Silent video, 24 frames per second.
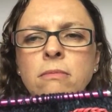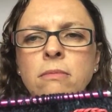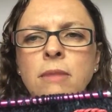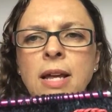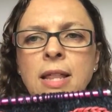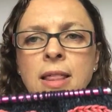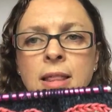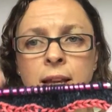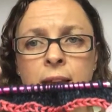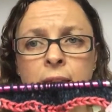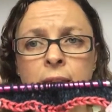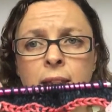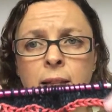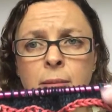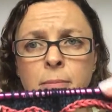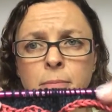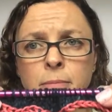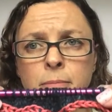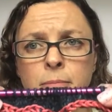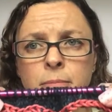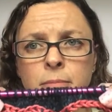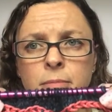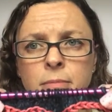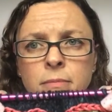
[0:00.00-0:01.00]
in the colour
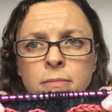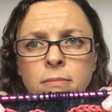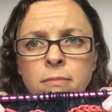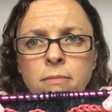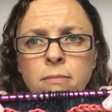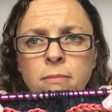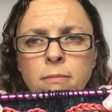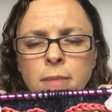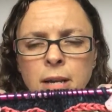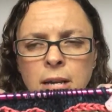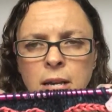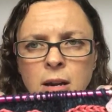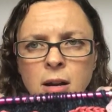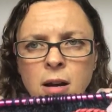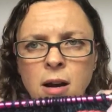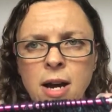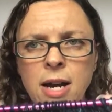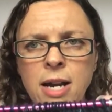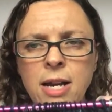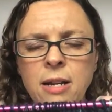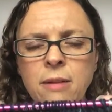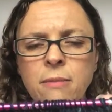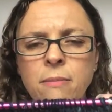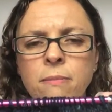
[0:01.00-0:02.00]

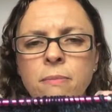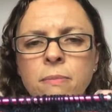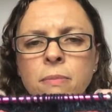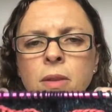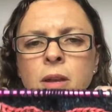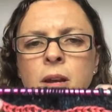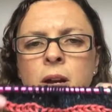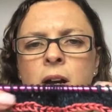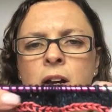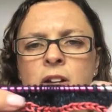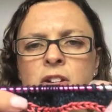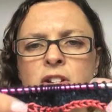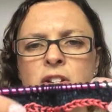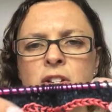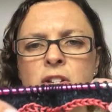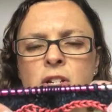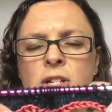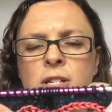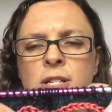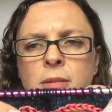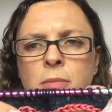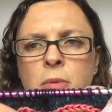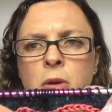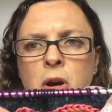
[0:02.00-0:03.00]
Midnight. I just
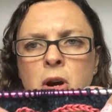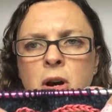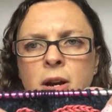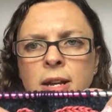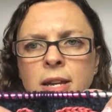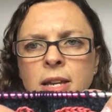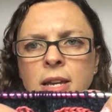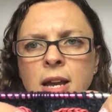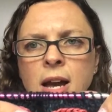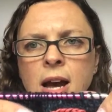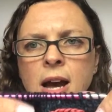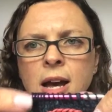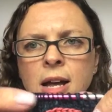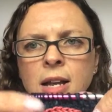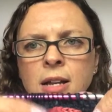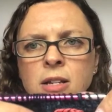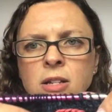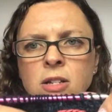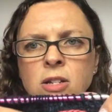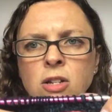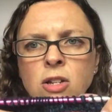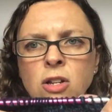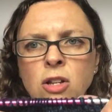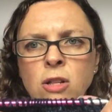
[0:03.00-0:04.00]
used some cotton
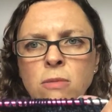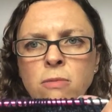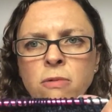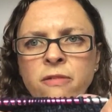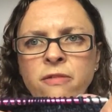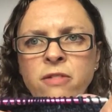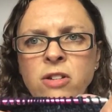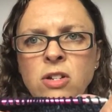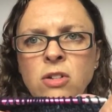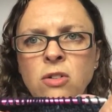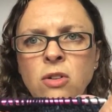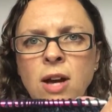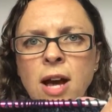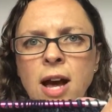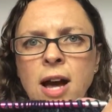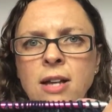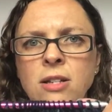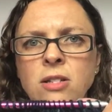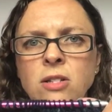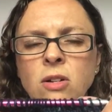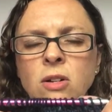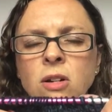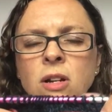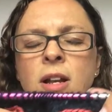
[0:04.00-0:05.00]
yarn to do the provisional
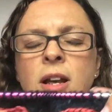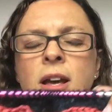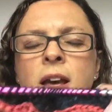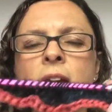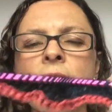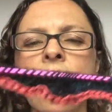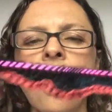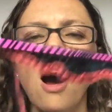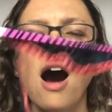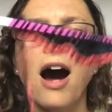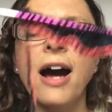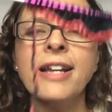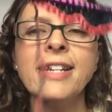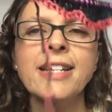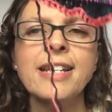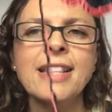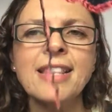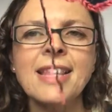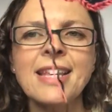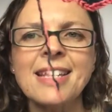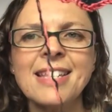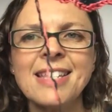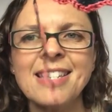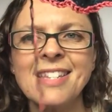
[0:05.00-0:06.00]
cast on. I
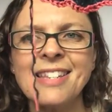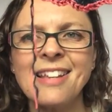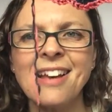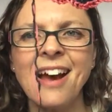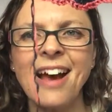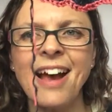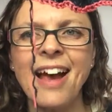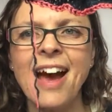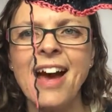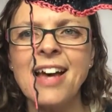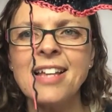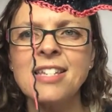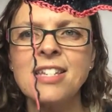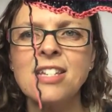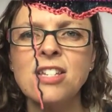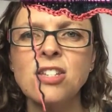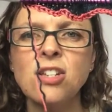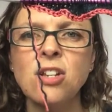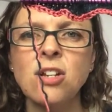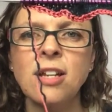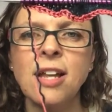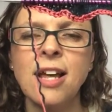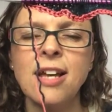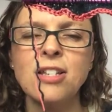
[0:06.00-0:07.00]
cast
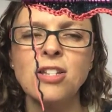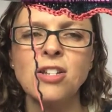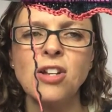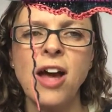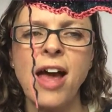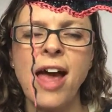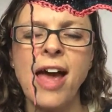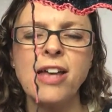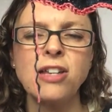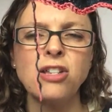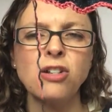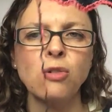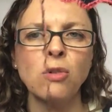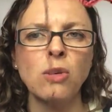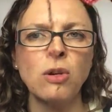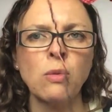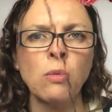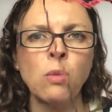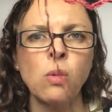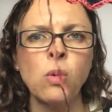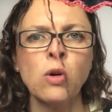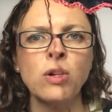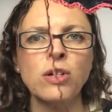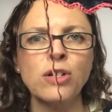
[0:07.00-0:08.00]
this on last night as a
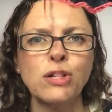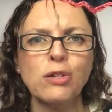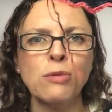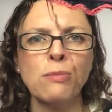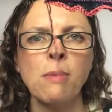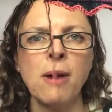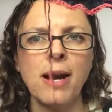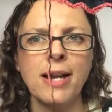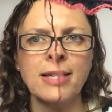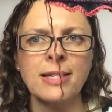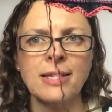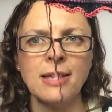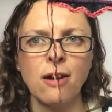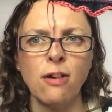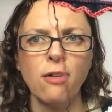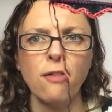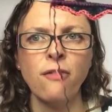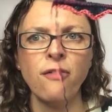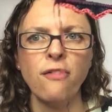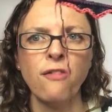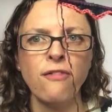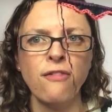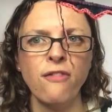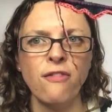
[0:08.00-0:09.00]
reward to
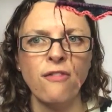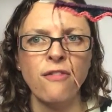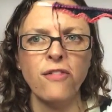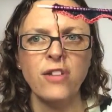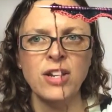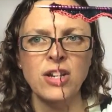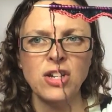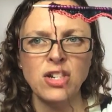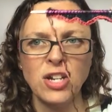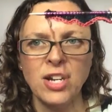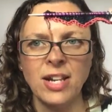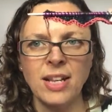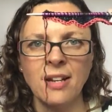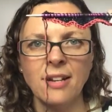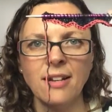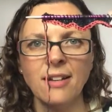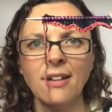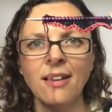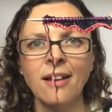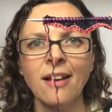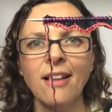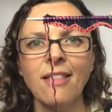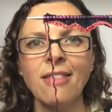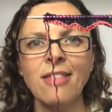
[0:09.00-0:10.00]
myself for finishing
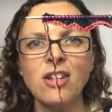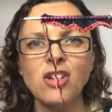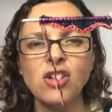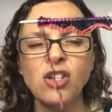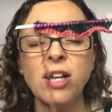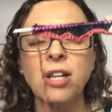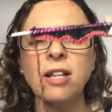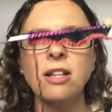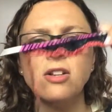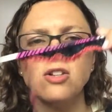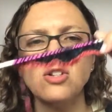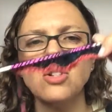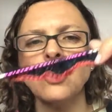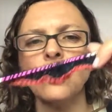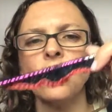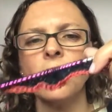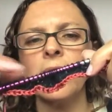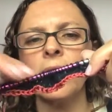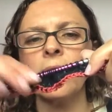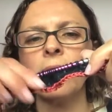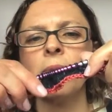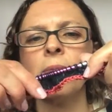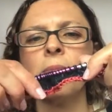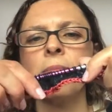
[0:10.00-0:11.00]
the Shetland
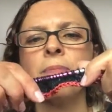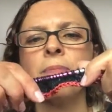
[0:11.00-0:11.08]
Shorty.